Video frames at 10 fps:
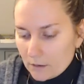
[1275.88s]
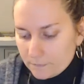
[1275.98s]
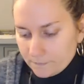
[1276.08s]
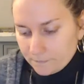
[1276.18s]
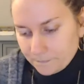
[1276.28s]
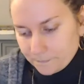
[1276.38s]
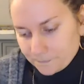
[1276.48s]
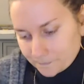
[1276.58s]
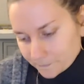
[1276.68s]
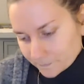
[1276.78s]

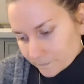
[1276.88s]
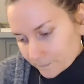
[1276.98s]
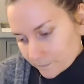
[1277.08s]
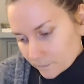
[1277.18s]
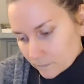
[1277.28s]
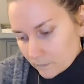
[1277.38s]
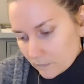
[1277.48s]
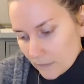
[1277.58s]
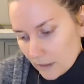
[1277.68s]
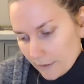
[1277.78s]

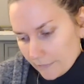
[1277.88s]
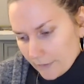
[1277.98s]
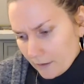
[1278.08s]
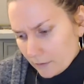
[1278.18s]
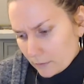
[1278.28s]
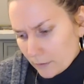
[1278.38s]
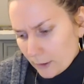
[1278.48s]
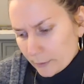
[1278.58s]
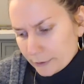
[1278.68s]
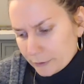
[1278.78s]
And then
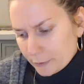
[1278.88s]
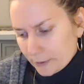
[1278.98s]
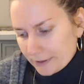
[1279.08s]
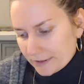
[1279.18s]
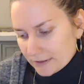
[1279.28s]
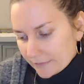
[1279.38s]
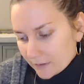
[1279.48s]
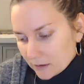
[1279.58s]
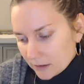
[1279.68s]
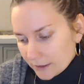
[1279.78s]

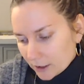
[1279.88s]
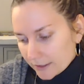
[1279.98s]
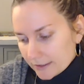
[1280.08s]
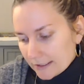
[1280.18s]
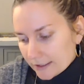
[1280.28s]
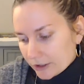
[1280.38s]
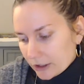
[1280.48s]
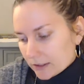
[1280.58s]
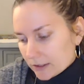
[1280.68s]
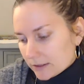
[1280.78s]
3.2.7, the architect
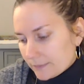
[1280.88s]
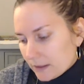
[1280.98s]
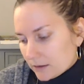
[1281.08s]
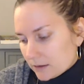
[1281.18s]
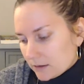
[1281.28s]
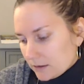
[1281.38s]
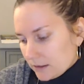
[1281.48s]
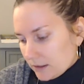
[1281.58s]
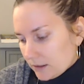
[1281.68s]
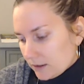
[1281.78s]
shall submit
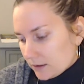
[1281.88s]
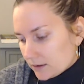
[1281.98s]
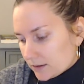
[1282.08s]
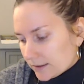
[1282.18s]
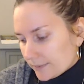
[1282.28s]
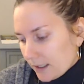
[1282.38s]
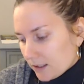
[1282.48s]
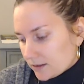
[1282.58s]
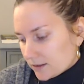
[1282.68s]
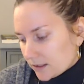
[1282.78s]
the
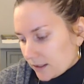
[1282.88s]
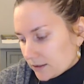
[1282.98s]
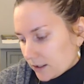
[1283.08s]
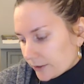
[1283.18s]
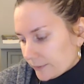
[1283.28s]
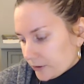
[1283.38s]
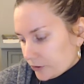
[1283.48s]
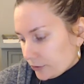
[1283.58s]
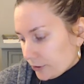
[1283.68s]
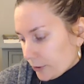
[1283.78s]
schematic design documents
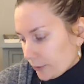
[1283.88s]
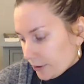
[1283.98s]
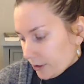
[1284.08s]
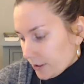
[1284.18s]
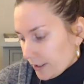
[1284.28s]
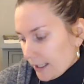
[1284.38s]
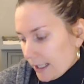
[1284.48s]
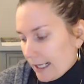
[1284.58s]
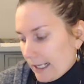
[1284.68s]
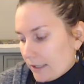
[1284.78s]
to the owner
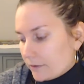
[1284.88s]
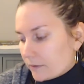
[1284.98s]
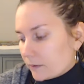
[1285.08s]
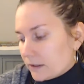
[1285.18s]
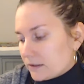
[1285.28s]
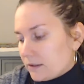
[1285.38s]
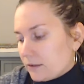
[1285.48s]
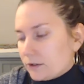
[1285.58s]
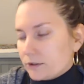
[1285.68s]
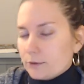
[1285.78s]
and request the
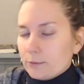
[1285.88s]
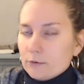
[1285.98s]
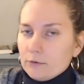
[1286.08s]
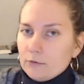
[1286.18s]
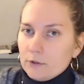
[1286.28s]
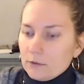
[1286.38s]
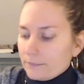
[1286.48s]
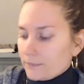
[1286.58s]
owner's approval.